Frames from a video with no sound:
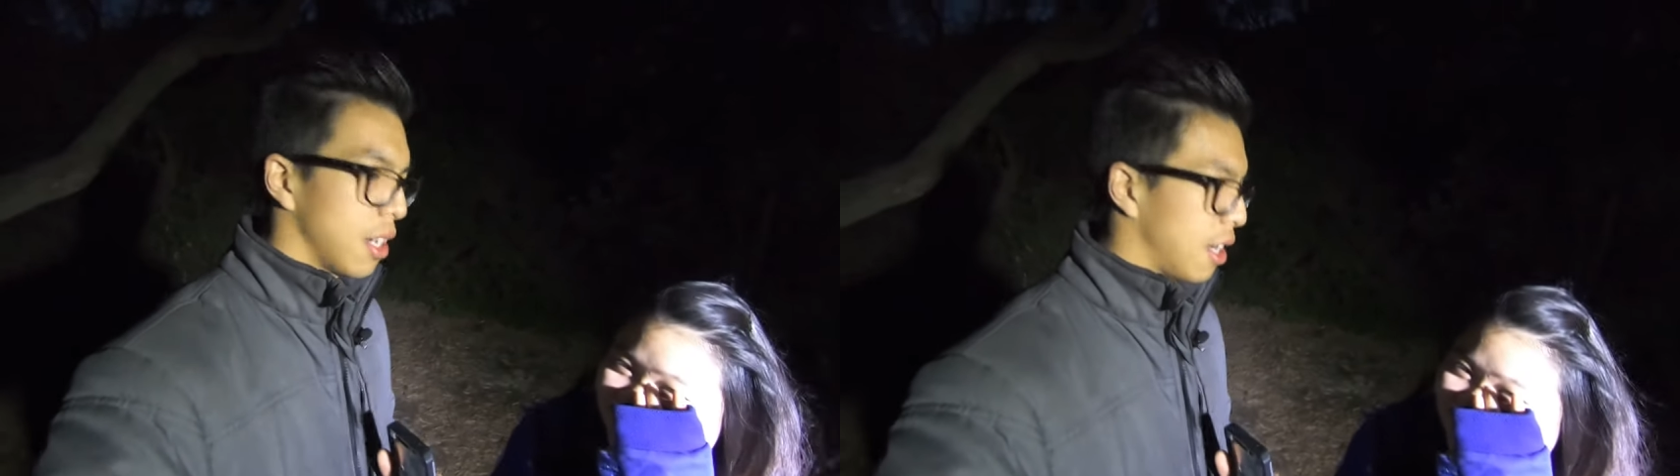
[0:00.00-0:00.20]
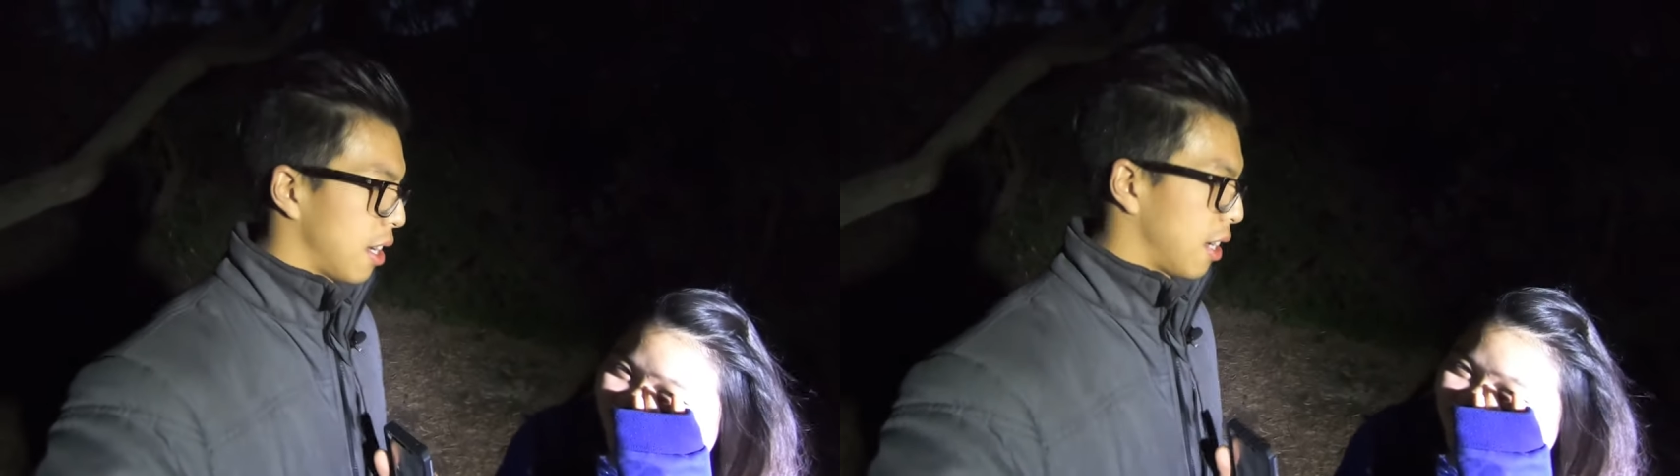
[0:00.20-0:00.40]

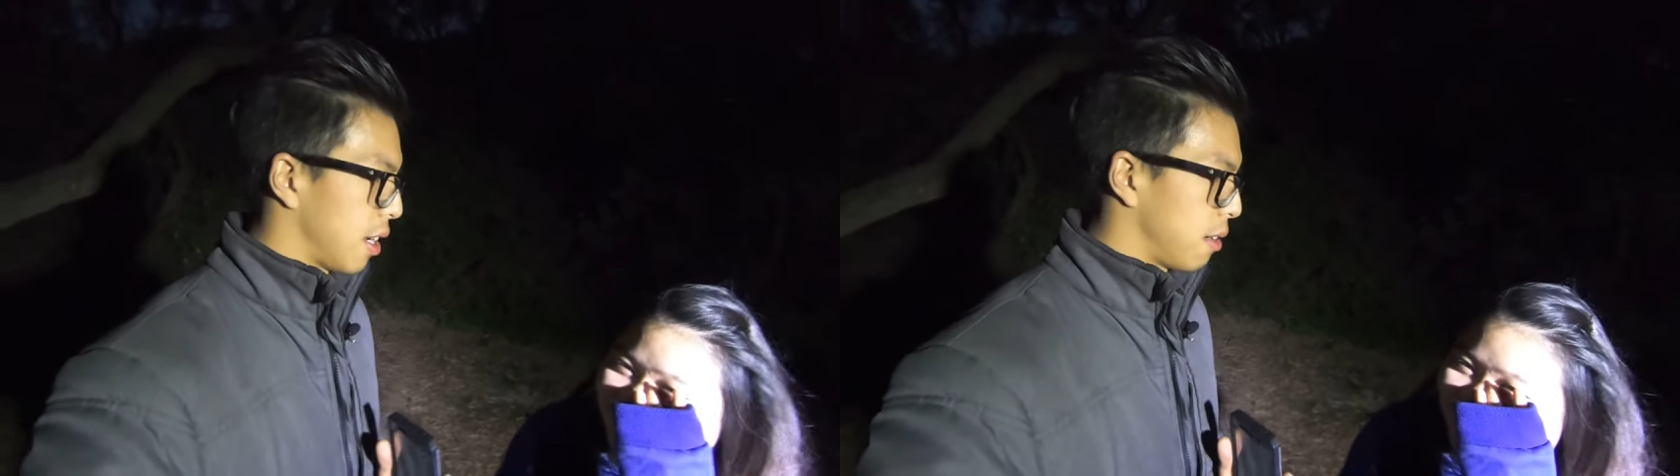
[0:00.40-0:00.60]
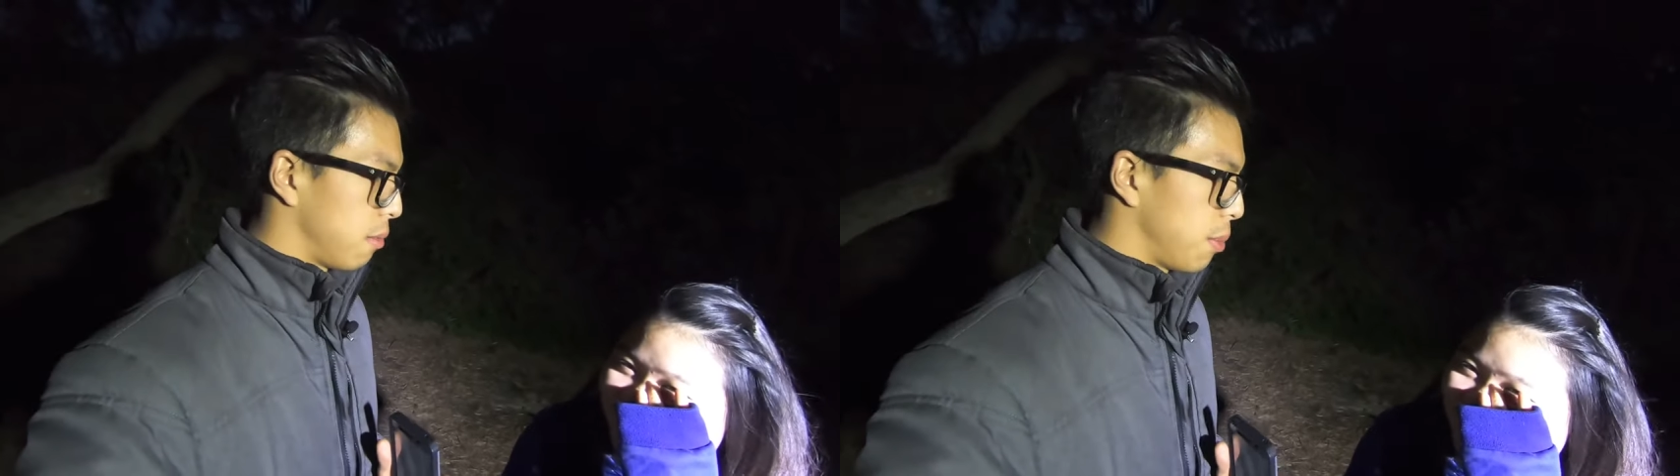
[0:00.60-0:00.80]

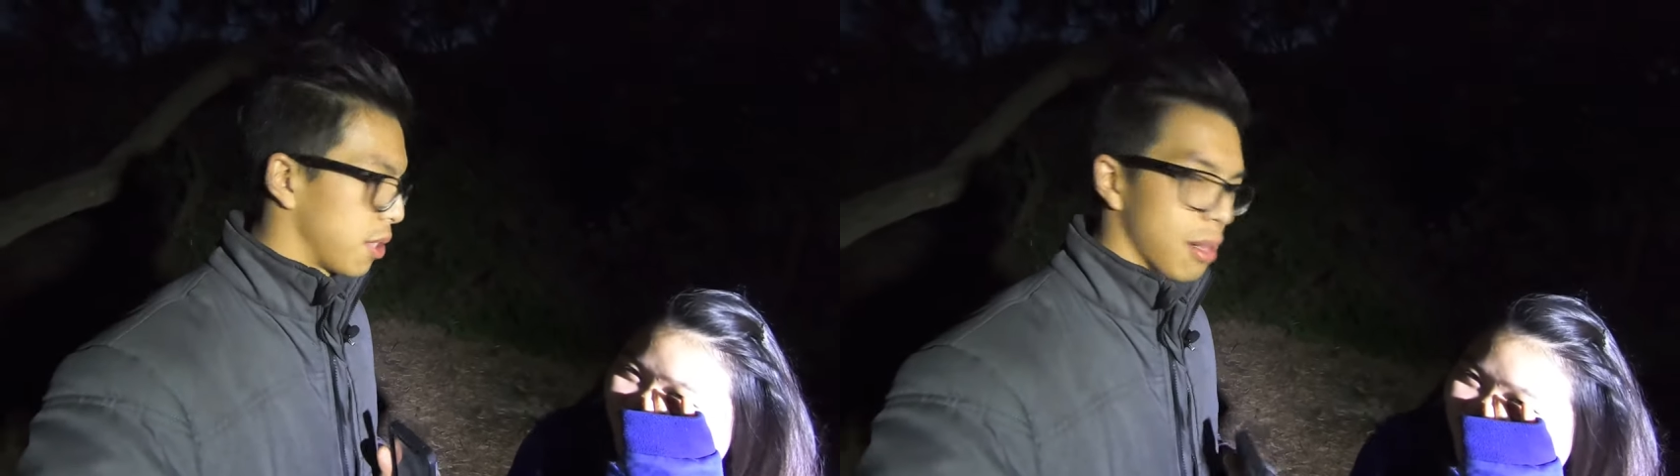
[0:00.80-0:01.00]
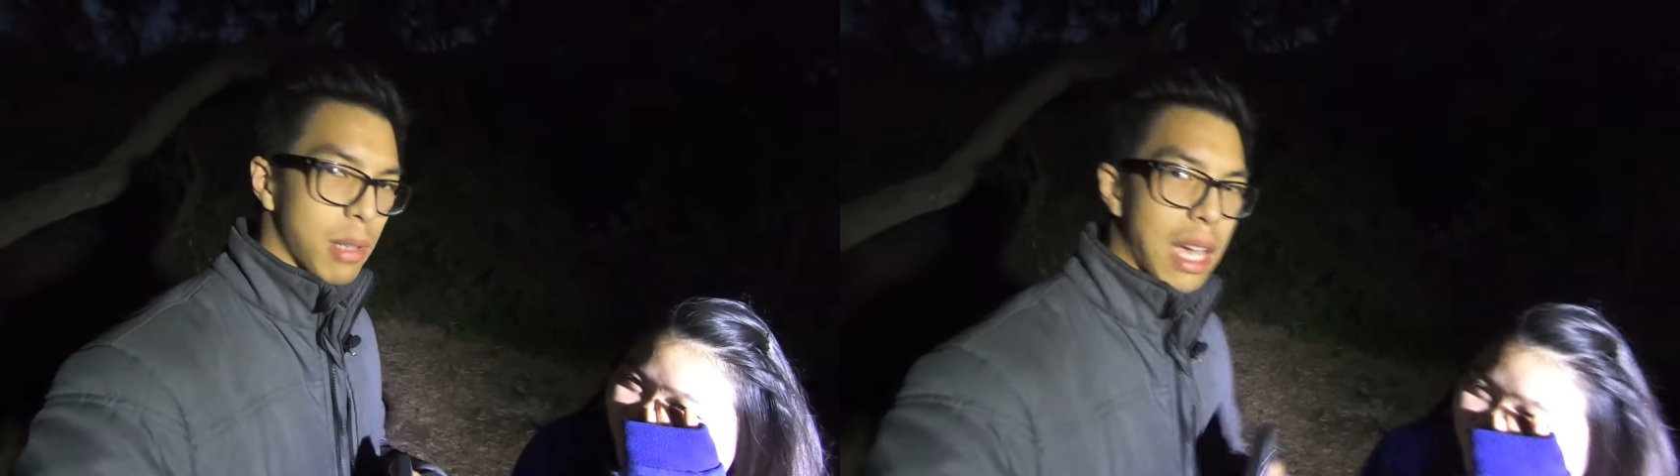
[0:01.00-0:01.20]
maybe
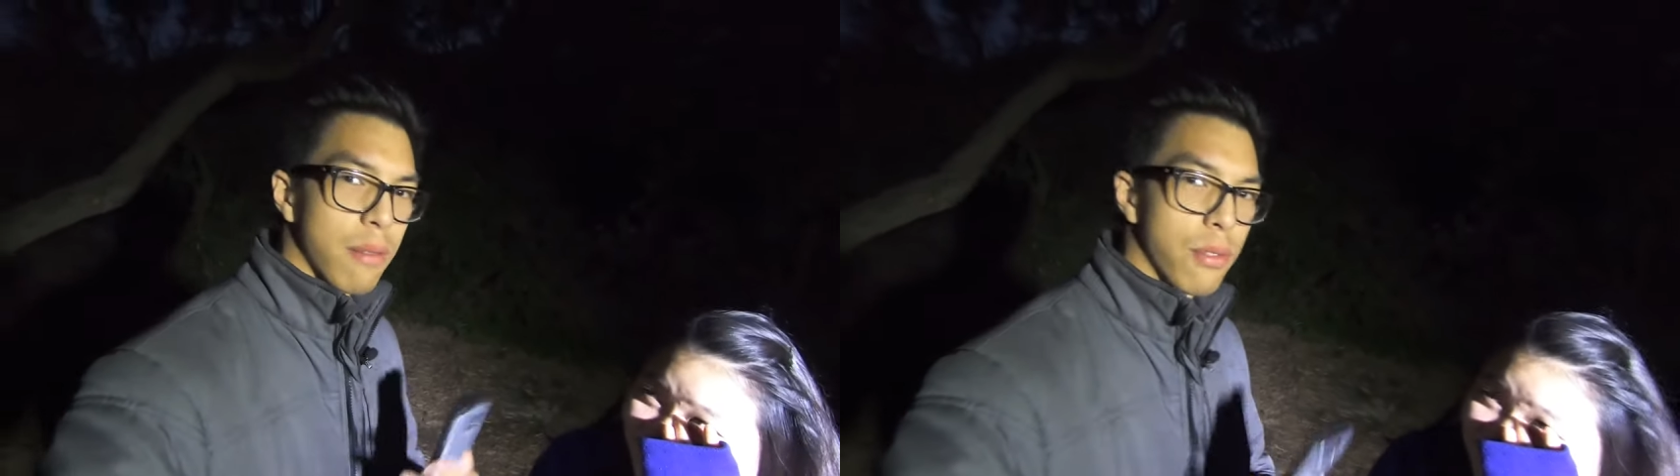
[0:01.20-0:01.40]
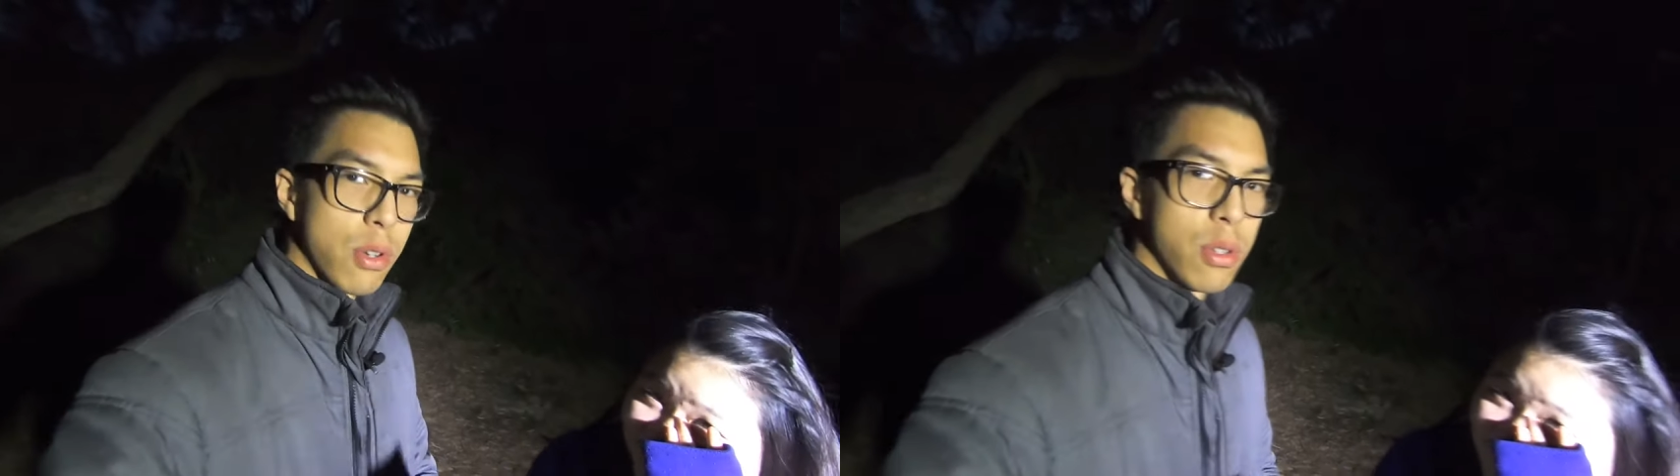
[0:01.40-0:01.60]
some
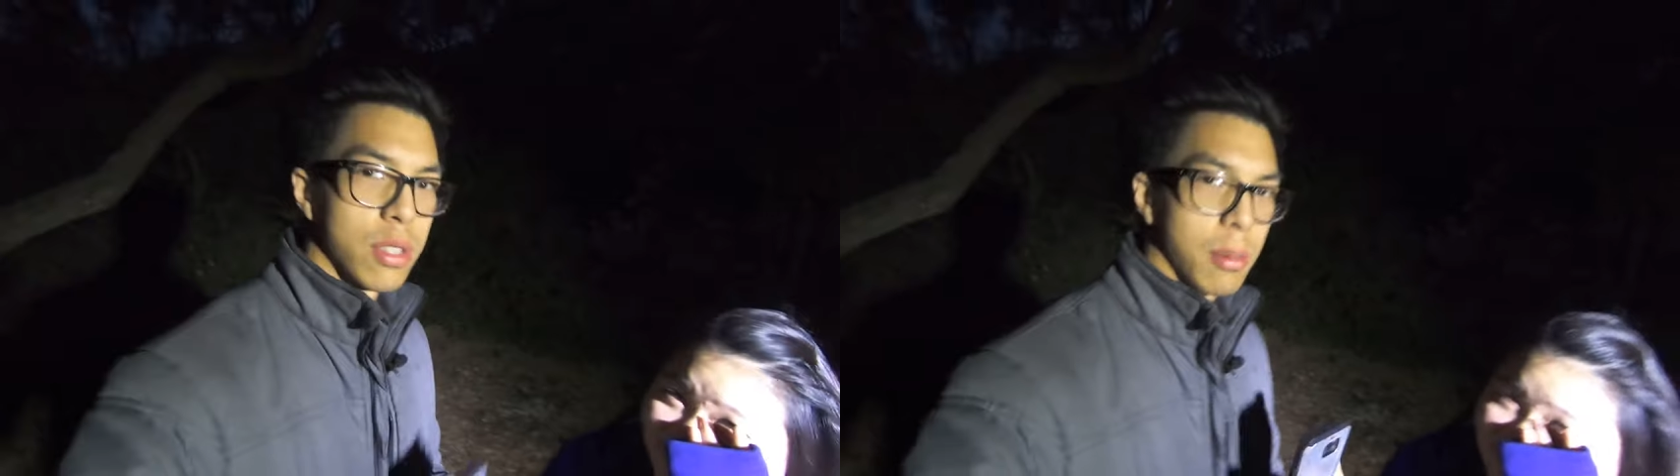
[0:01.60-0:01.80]
canned food,